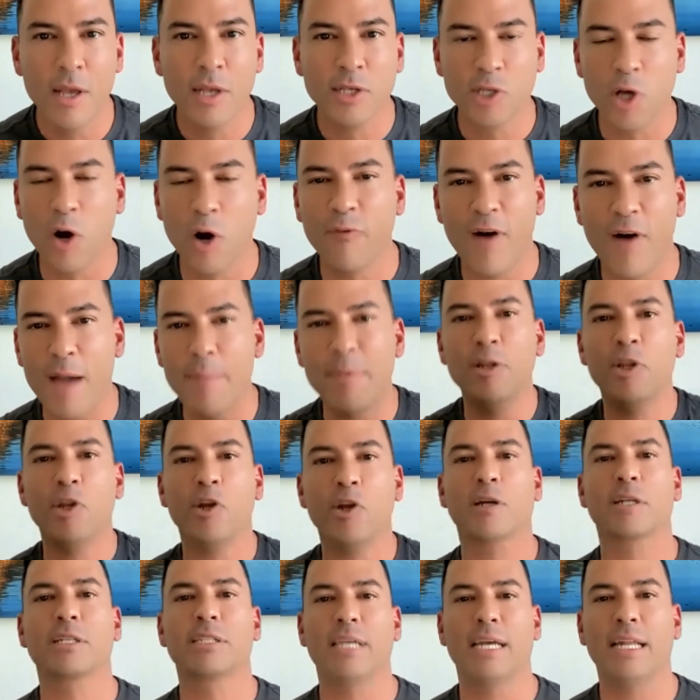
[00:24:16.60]
So if I'm in New
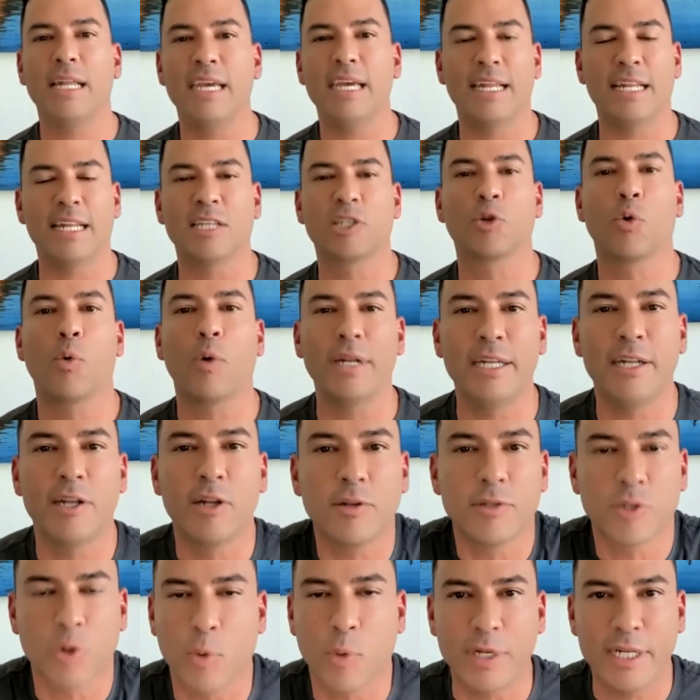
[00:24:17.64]
York City and it's
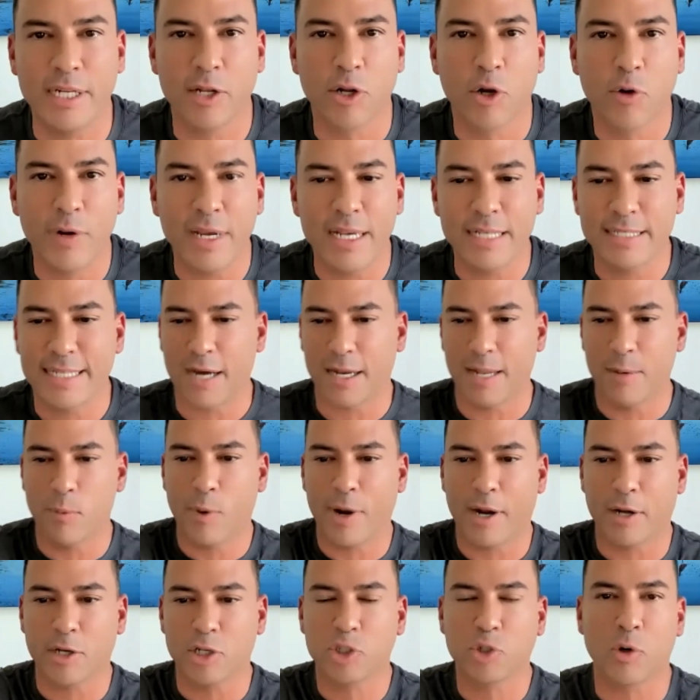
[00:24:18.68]
20 degrees out, I'm
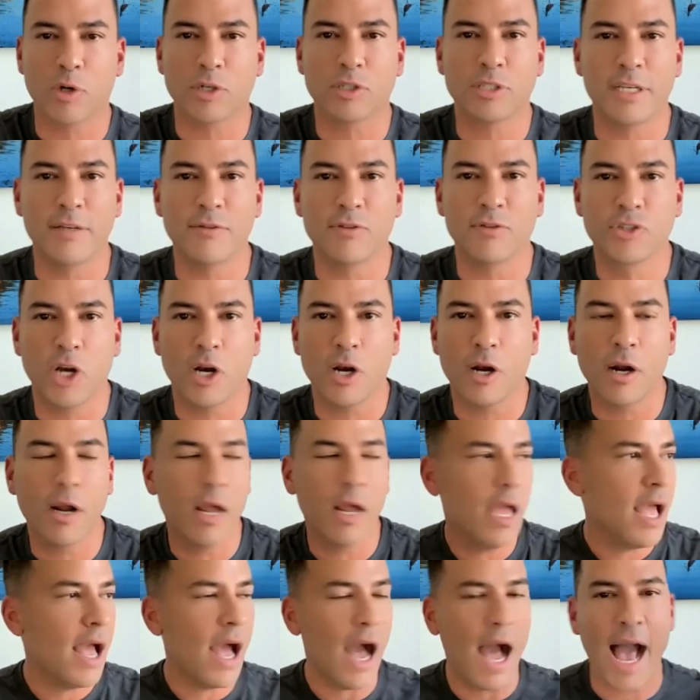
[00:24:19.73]
wearing a short sleeve shirt,
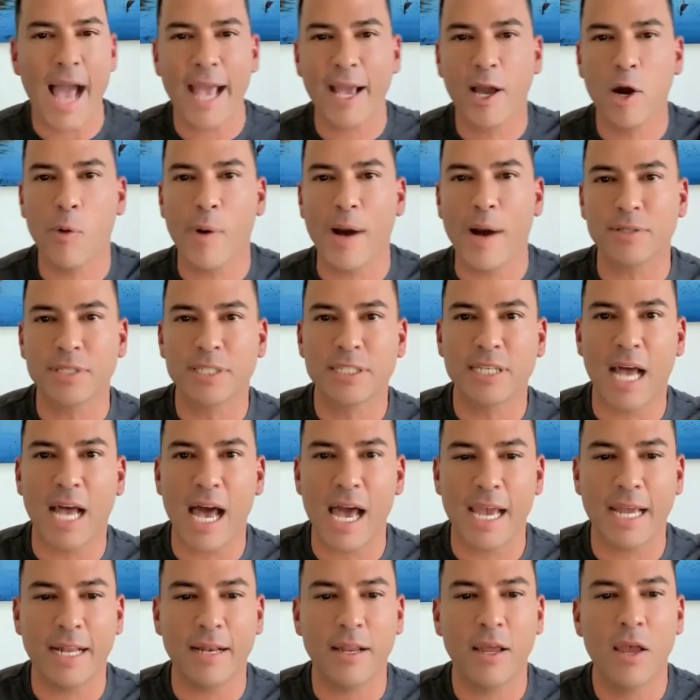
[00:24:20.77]
I go
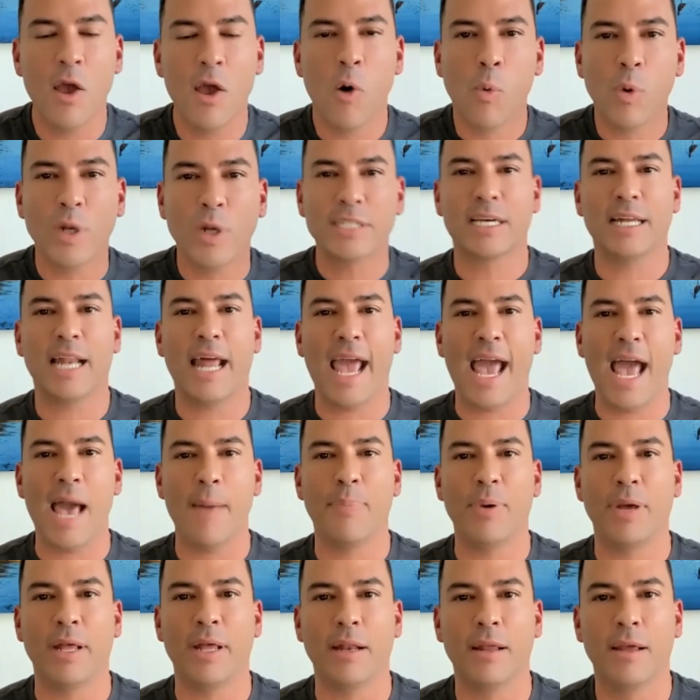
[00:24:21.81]
outside, what's going to
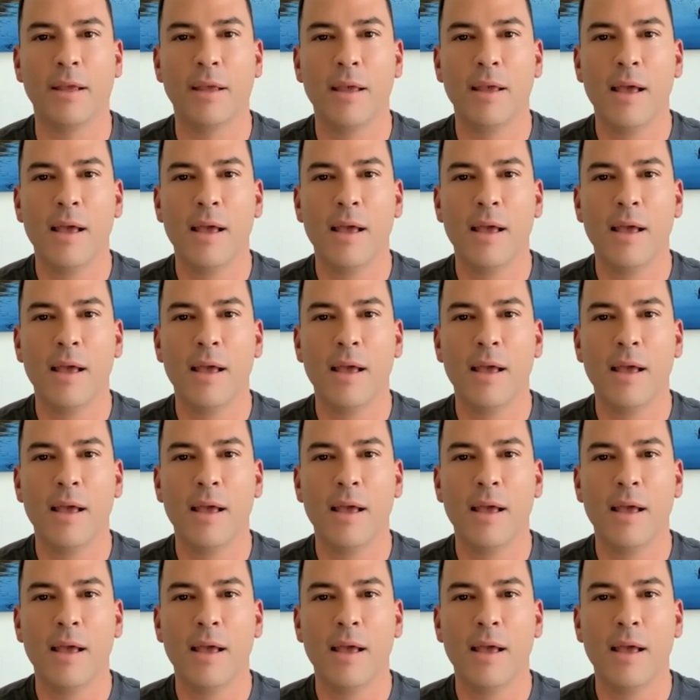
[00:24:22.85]
happen?